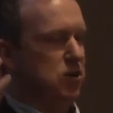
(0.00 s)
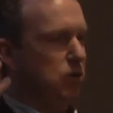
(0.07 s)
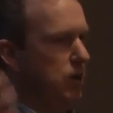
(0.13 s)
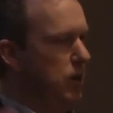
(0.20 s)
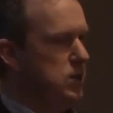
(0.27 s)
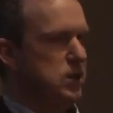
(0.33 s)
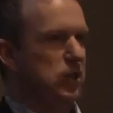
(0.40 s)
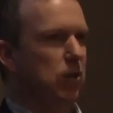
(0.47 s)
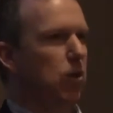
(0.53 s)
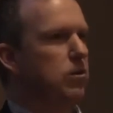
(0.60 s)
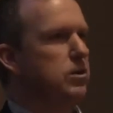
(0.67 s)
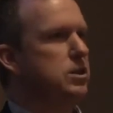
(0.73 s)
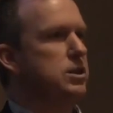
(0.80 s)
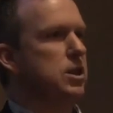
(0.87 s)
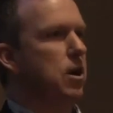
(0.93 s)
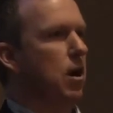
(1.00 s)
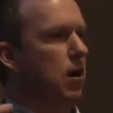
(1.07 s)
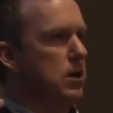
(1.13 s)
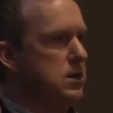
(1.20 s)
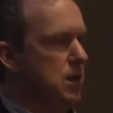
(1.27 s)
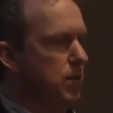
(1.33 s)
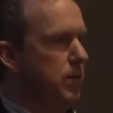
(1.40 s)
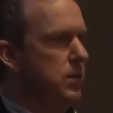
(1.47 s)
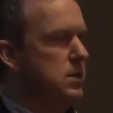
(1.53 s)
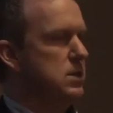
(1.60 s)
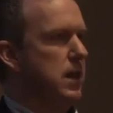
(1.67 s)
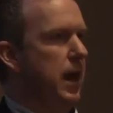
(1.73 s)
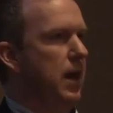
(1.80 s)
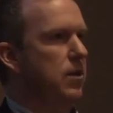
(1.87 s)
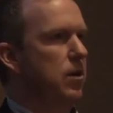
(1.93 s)
traditional OCR and some of the
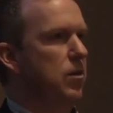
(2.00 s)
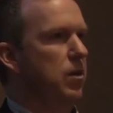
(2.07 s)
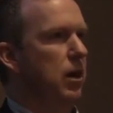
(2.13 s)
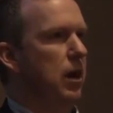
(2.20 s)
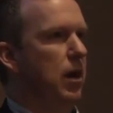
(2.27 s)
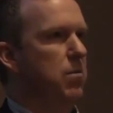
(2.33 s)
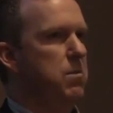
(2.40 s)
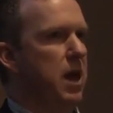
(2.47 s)
standard uh,